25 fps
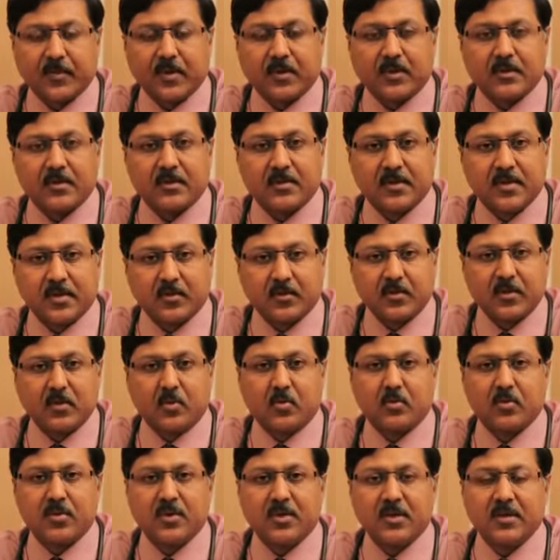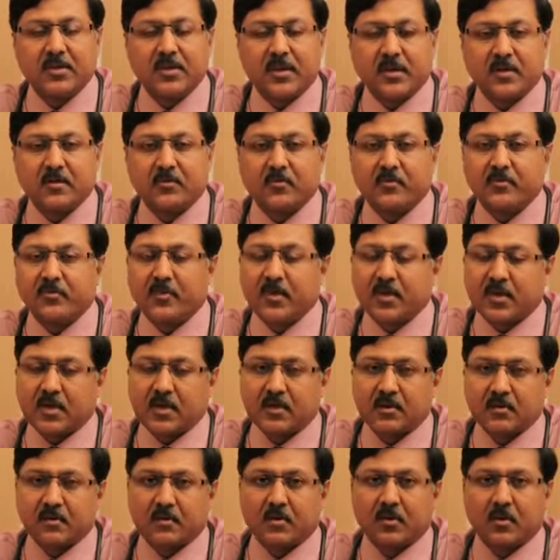Only then we
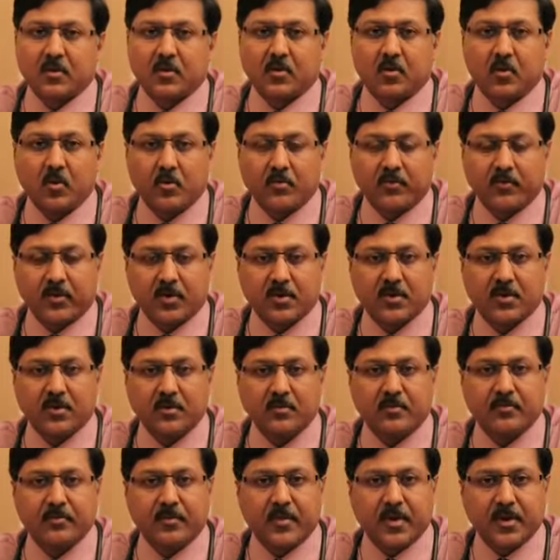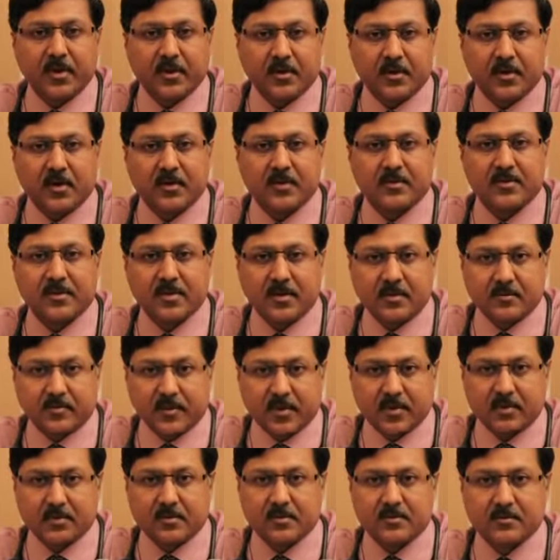can go for the medical
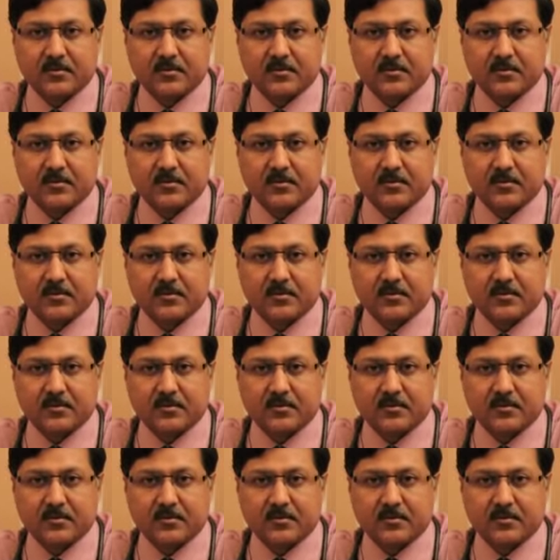treatment.